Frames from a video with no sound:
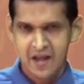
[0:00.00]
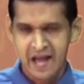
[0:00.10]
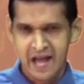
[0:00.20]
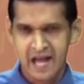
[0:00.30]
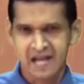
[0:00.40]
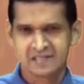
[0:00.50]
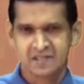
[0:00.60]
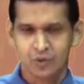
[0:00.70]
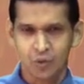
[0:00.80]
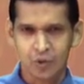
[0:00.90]
as
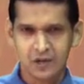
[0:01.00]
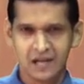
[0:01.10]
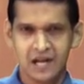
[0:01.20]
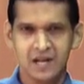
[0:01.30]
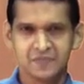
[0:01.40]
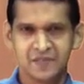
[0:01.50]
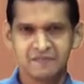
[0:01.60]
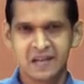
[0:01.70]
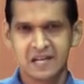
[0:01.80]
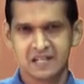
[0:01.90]
all are
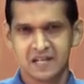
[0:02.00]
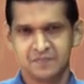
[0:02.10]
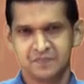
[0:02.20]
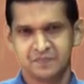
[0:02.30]
welcome.